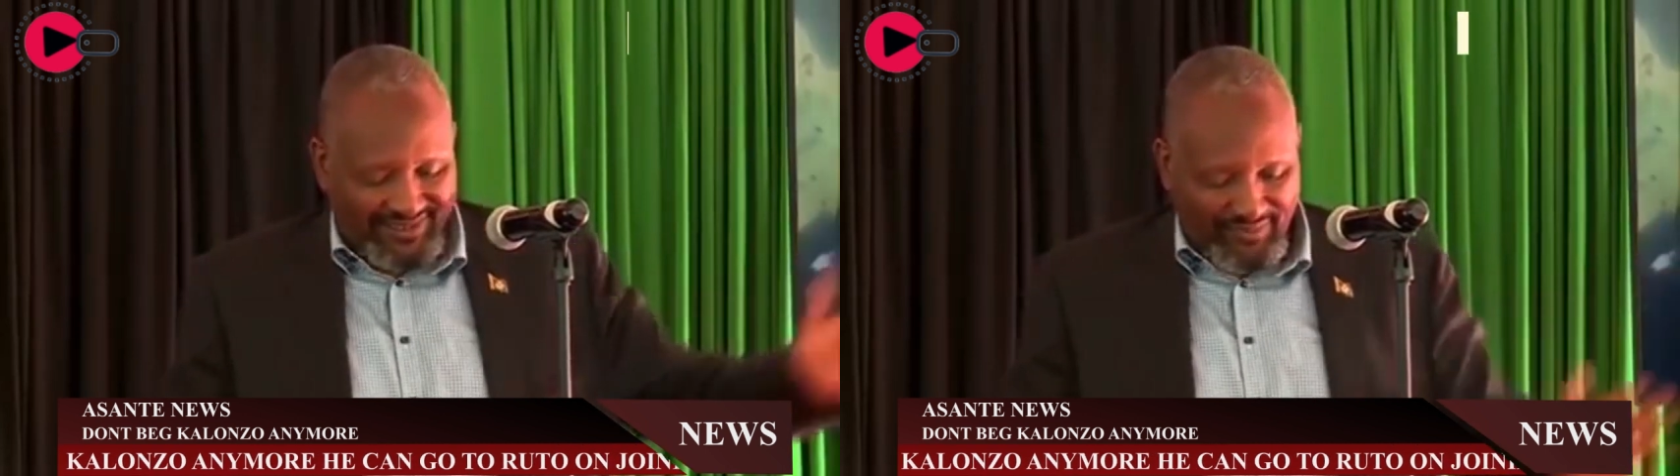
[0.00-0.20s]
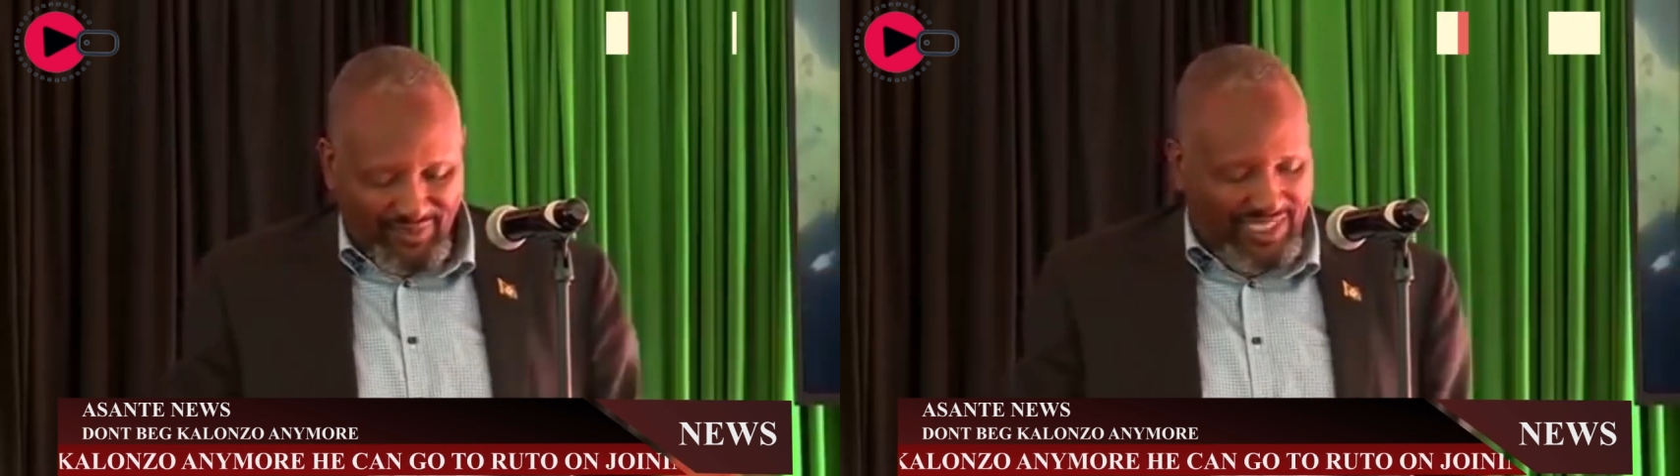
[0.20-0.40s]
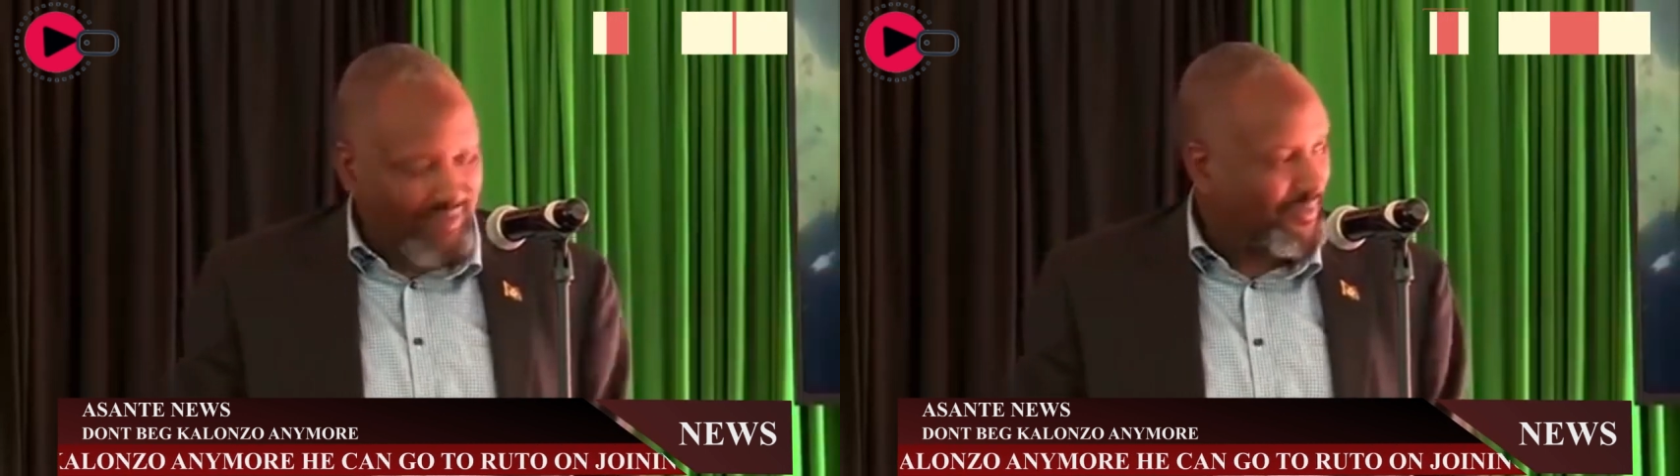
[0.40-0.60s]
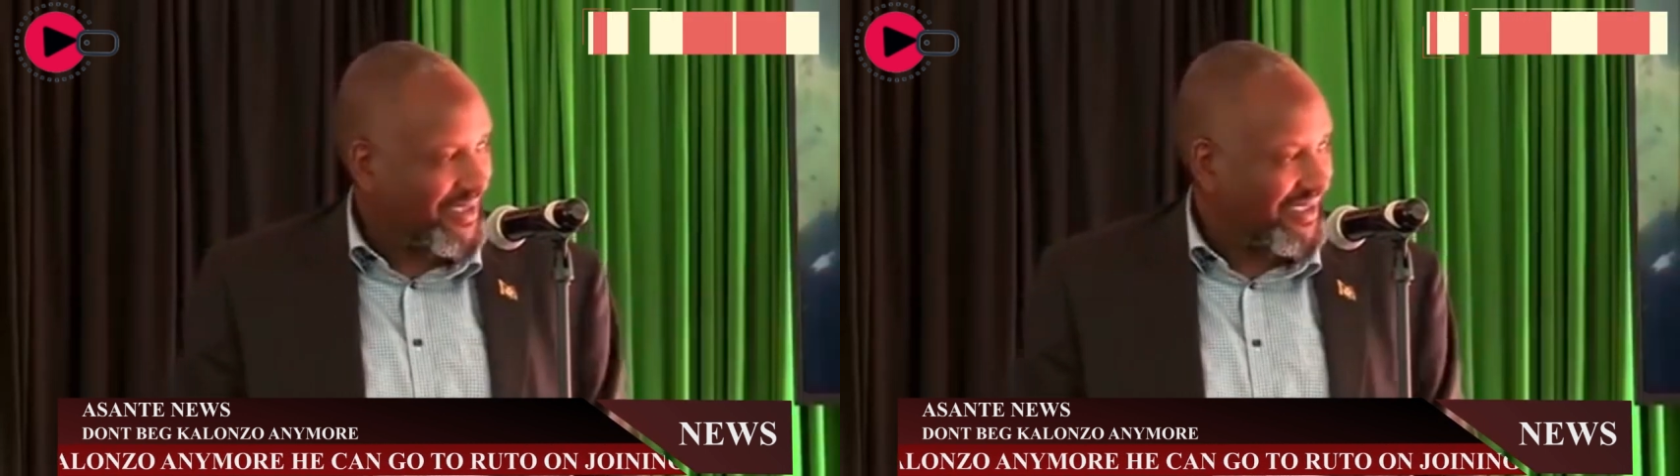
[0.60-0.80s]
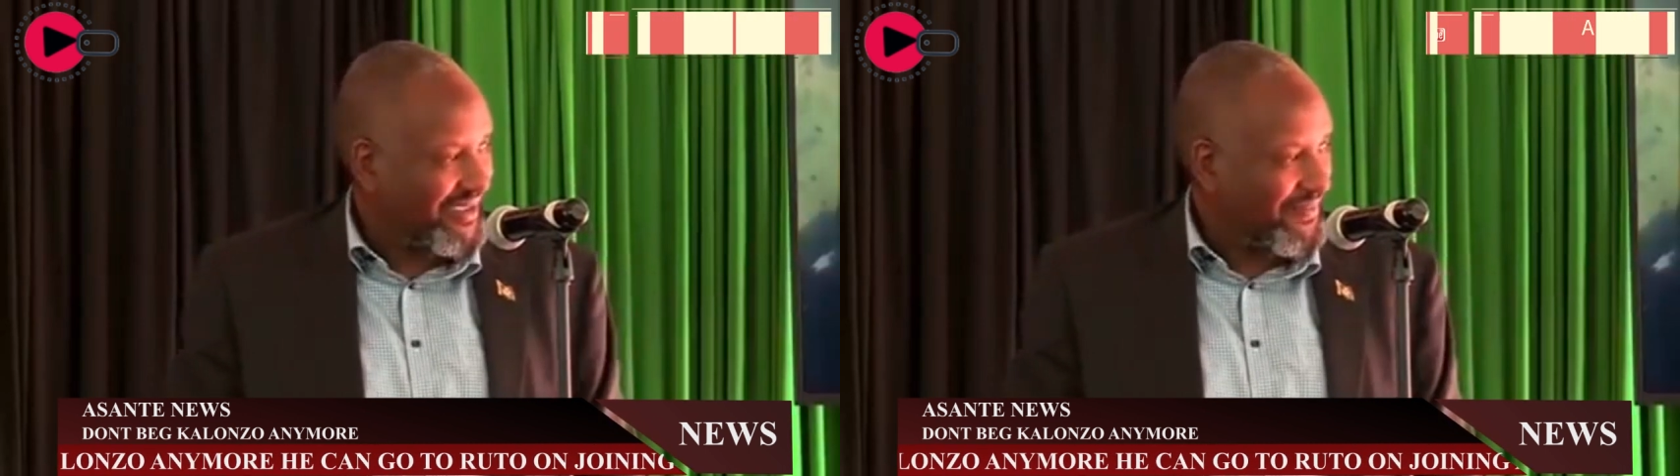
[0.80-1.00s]

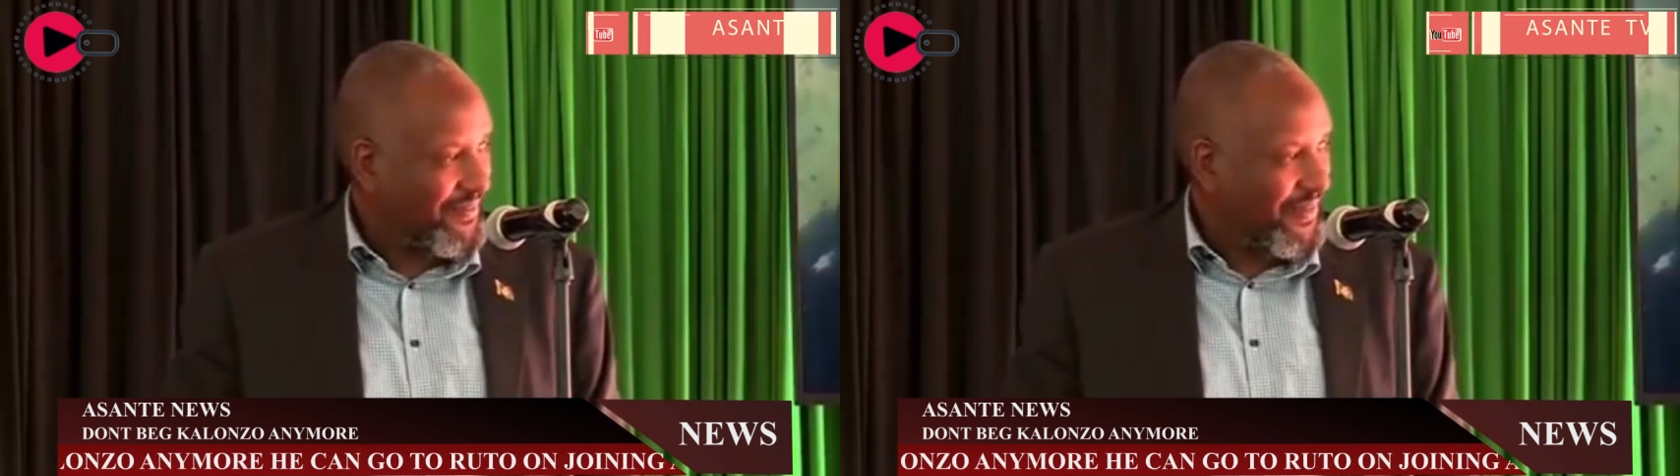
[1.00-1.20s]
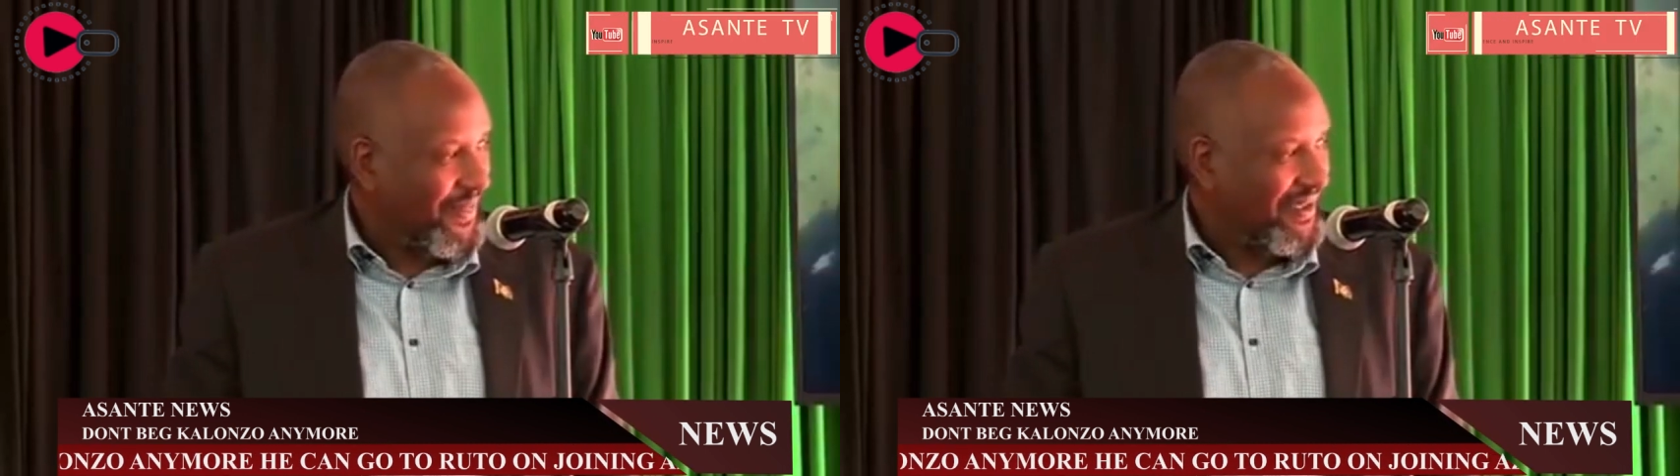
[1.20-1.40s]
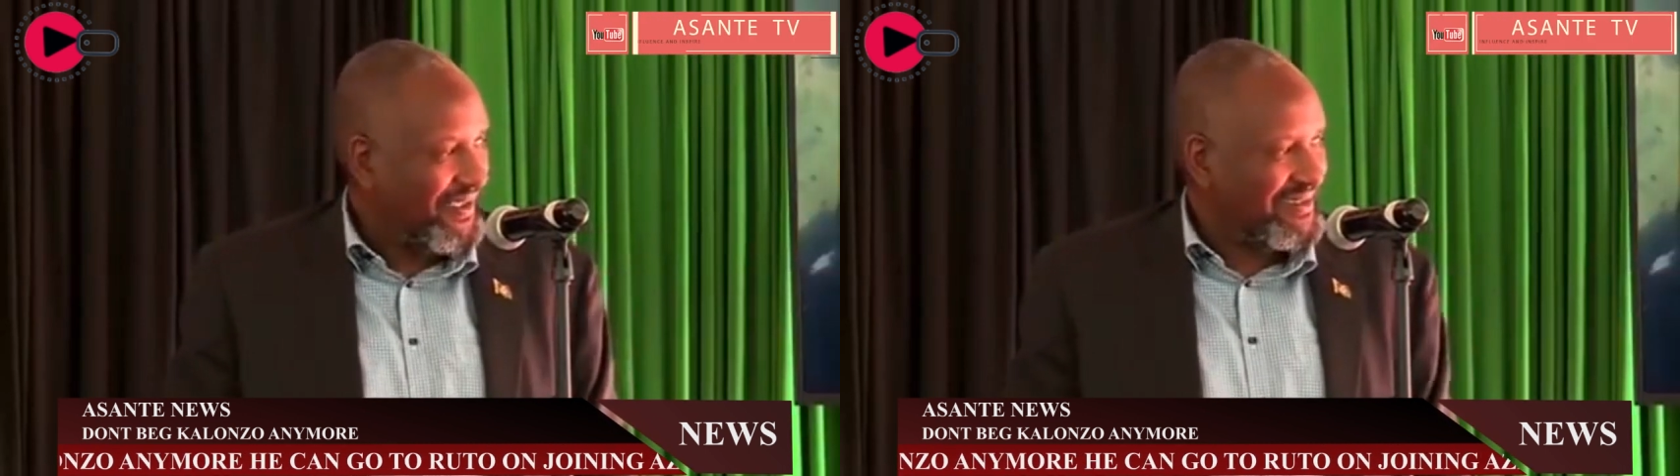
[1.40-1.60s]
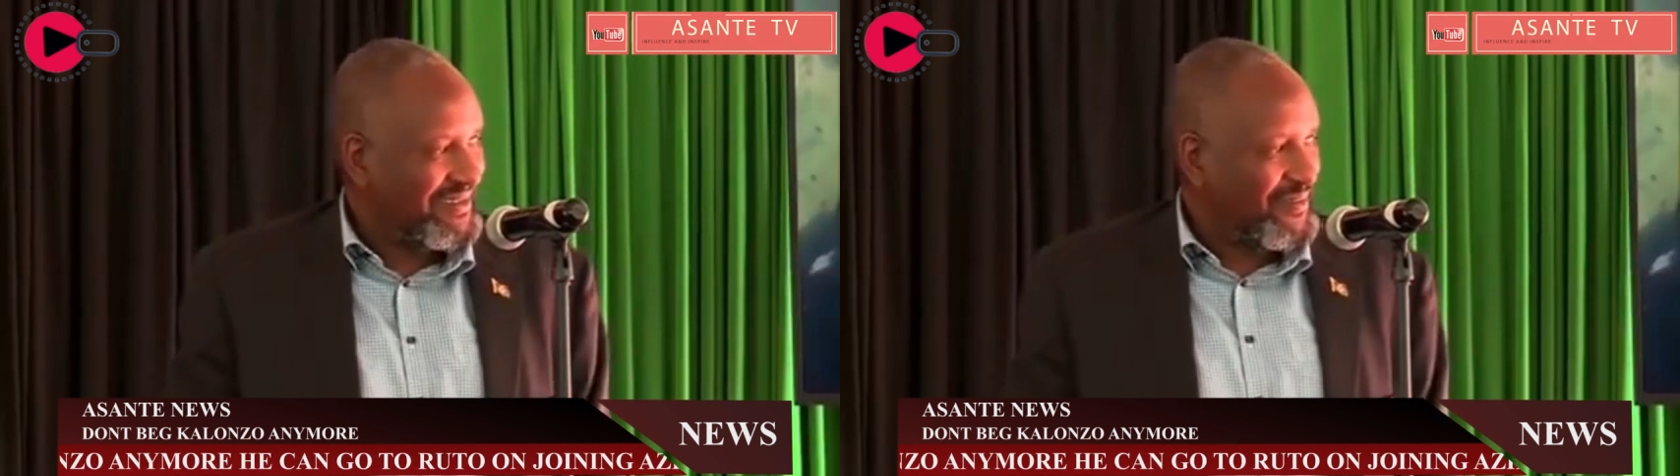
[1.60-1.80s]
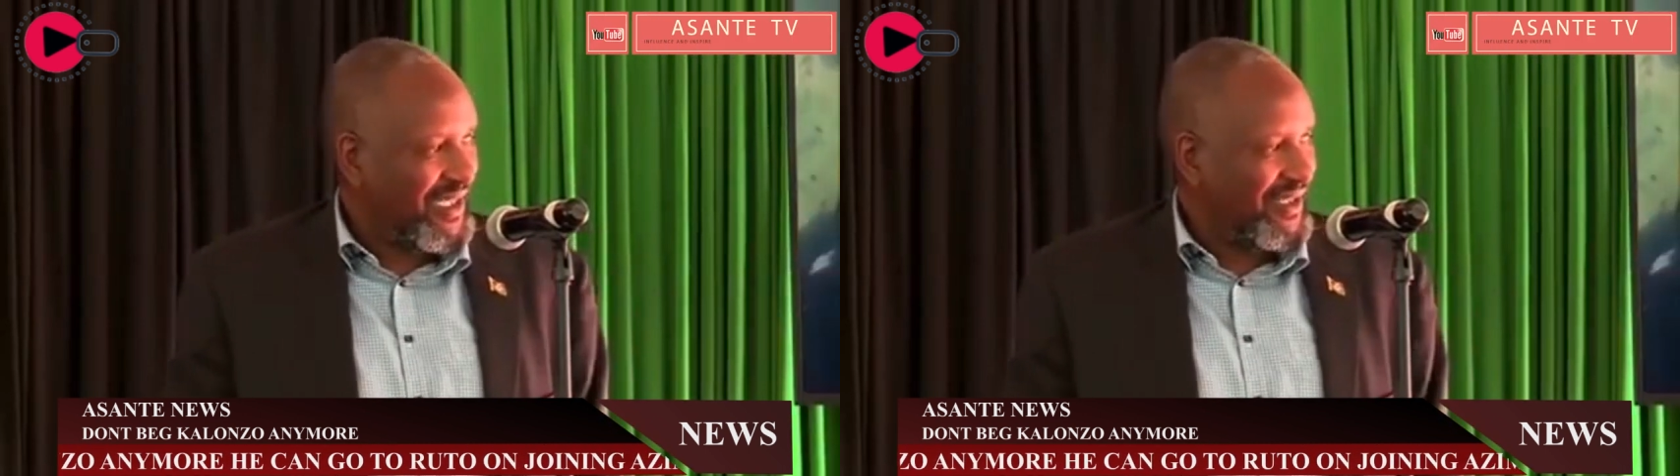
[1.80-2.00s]
Mugambi na
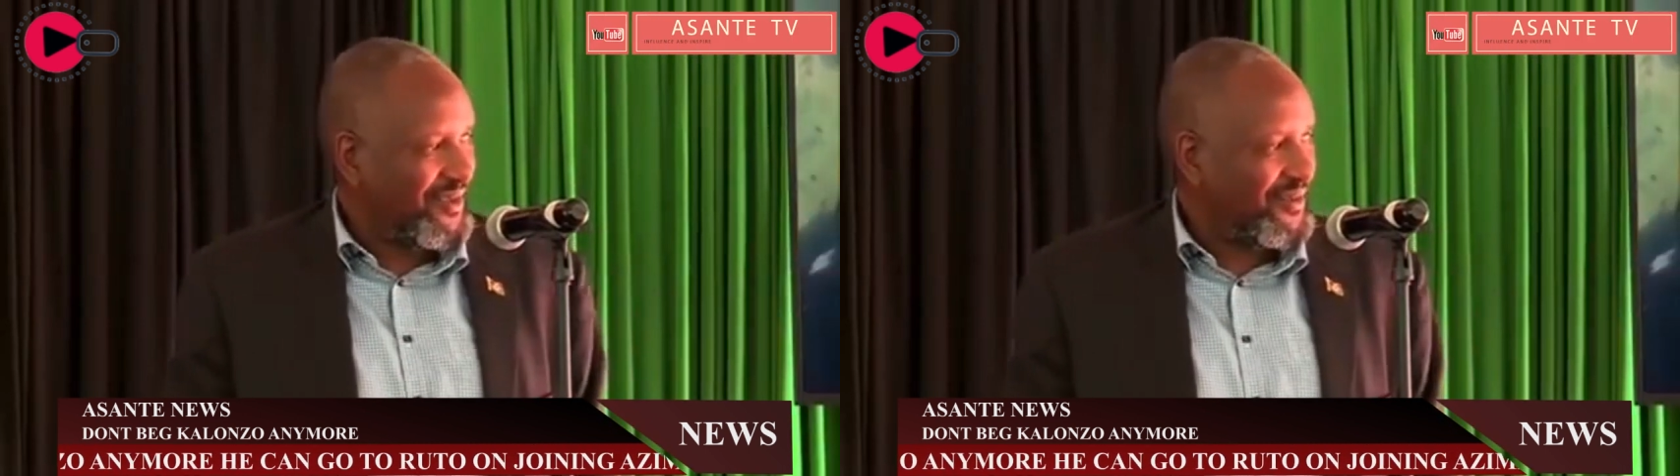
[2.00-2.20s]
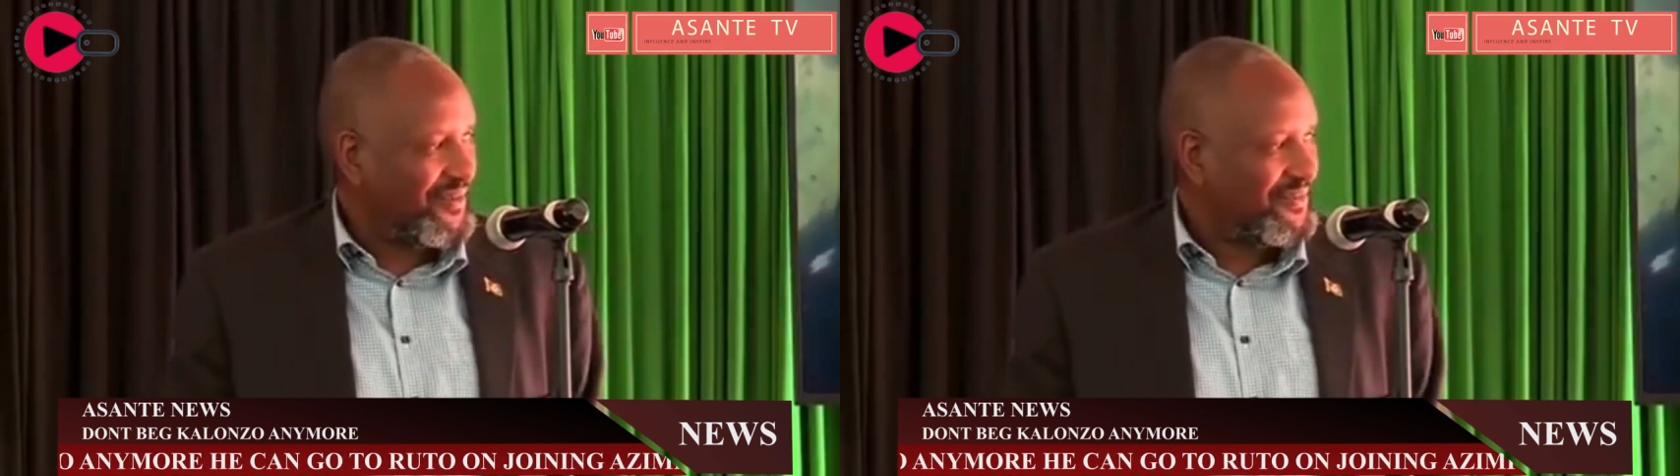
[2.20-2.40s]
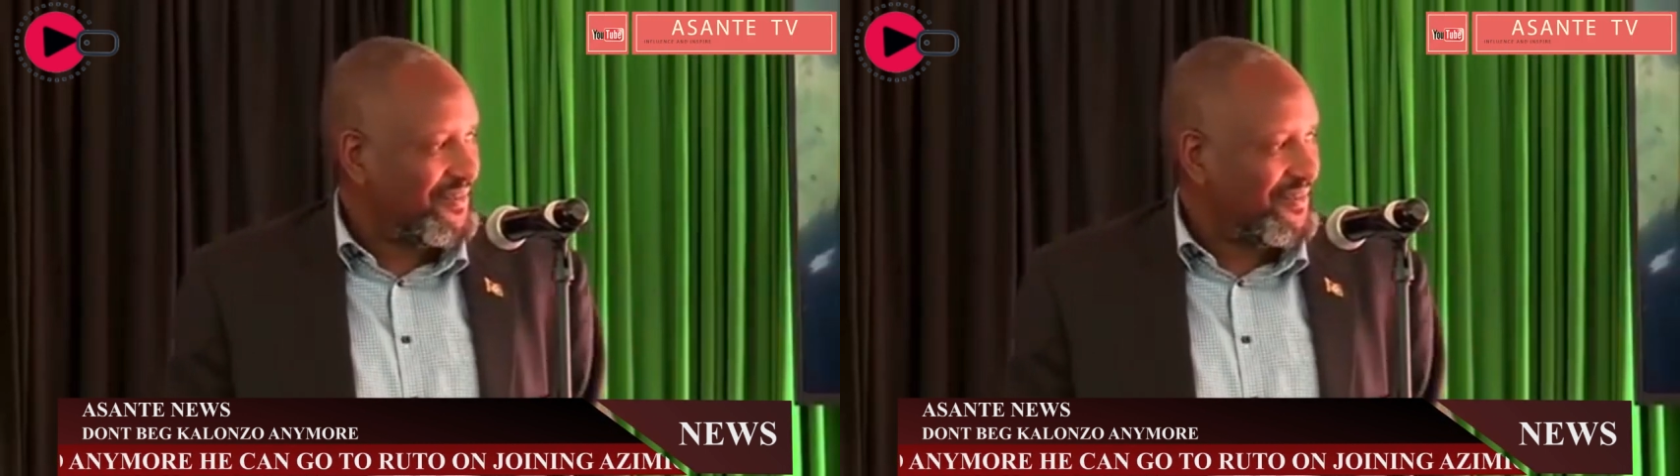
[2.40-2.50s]
timu yako.